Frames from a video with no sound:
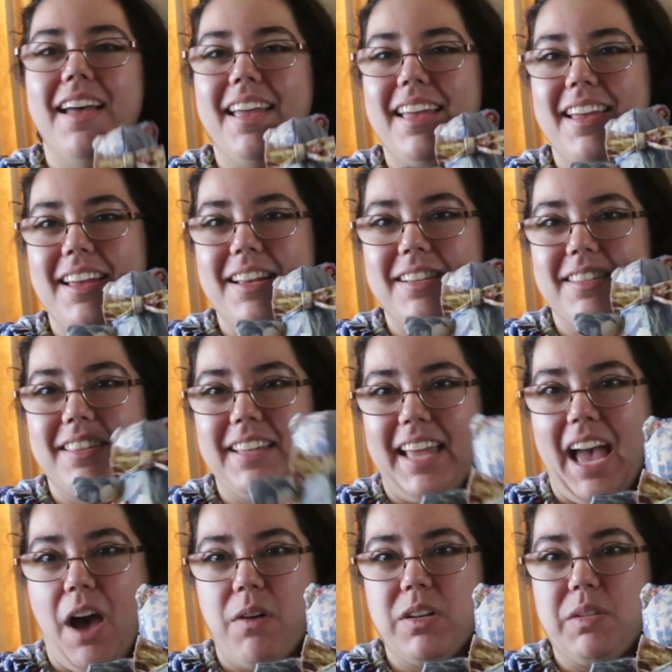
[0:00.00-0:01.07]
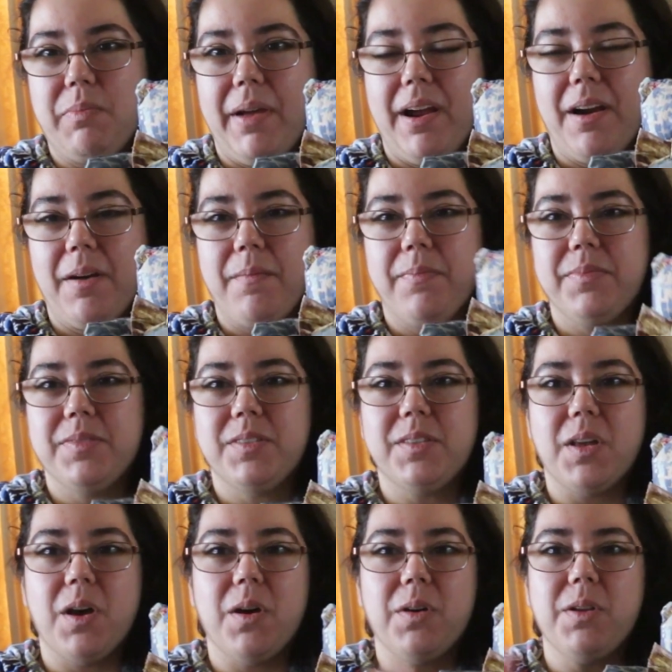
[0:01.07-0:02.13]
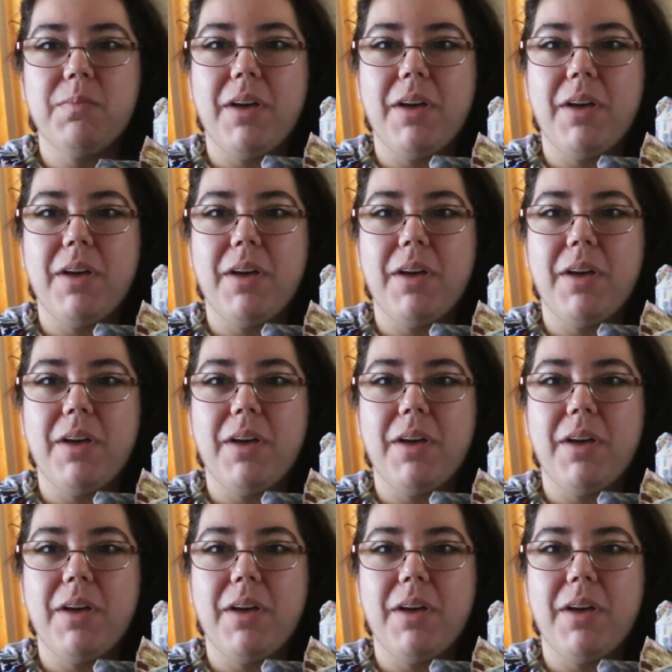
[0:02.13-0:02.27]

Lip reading: is the couch bear. So you